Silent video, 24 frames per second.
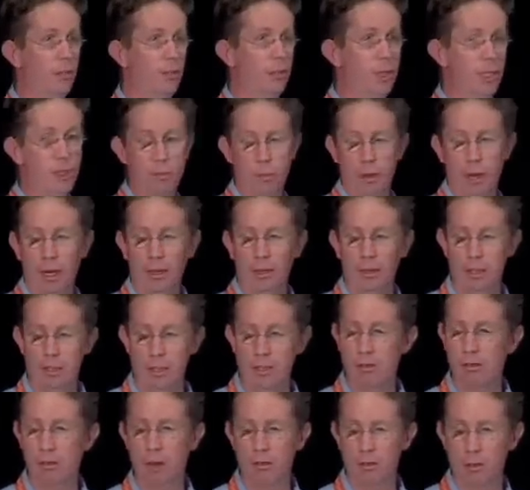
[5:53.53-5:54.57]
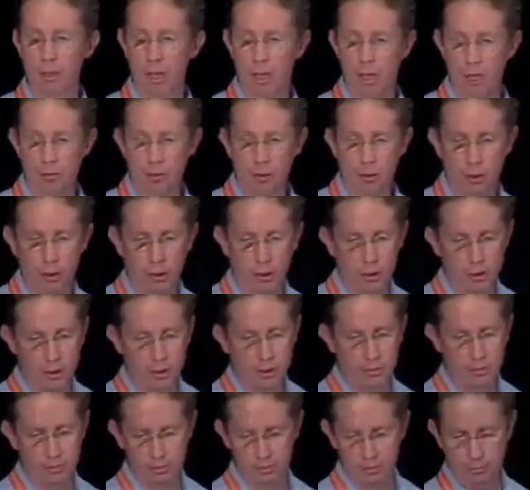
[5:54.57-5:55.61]
best practice over the last few
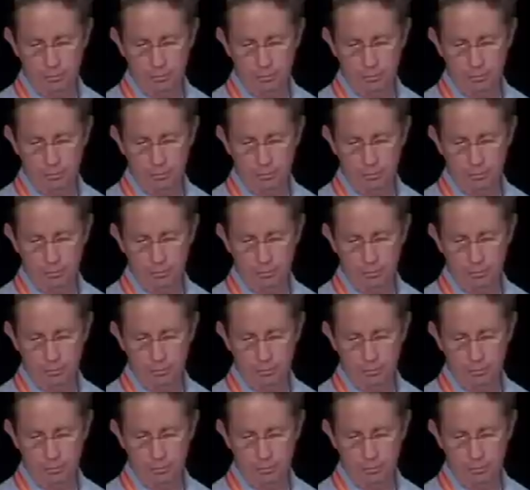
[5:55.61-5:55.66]
years.